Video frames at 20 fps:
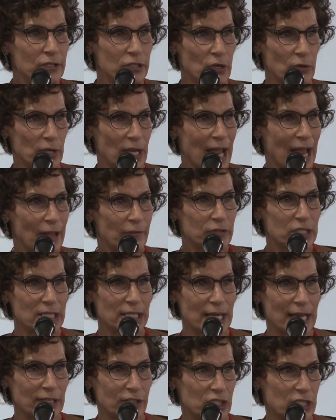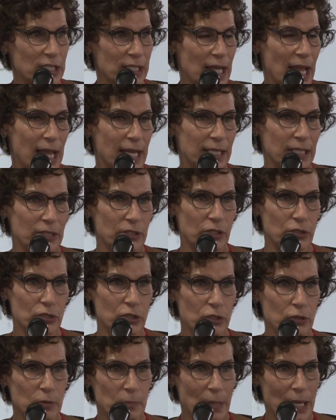So to have T H C A in your
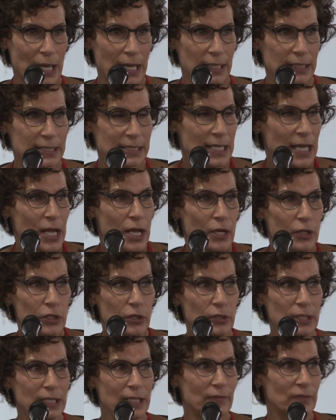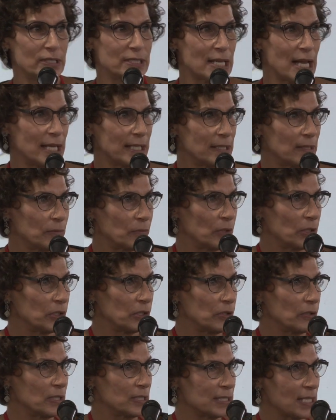toolbox, you can even take it where
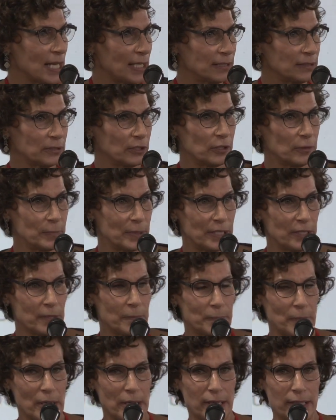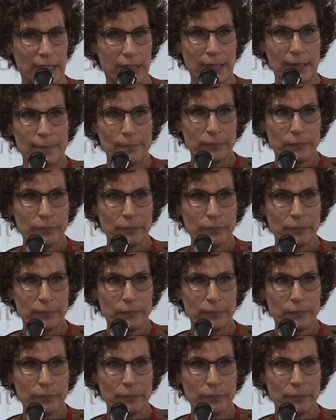you can take a little bit of the bud,